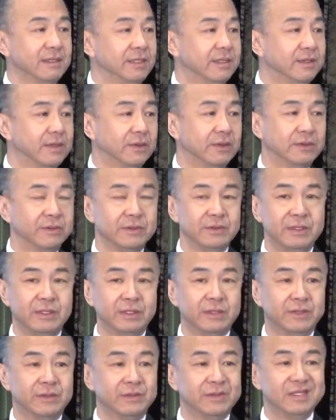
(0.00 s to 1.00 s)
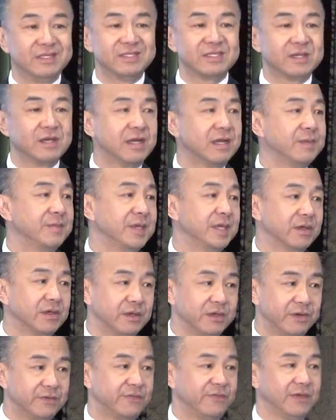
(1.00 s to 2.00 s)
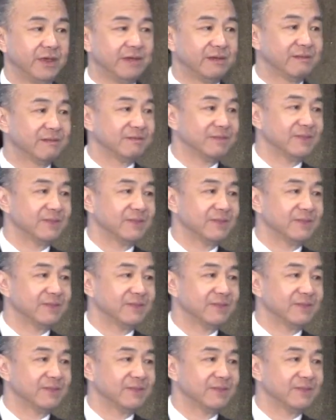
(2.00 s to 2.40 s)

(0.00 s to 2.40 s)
you know, you know, it's got to be a good fit.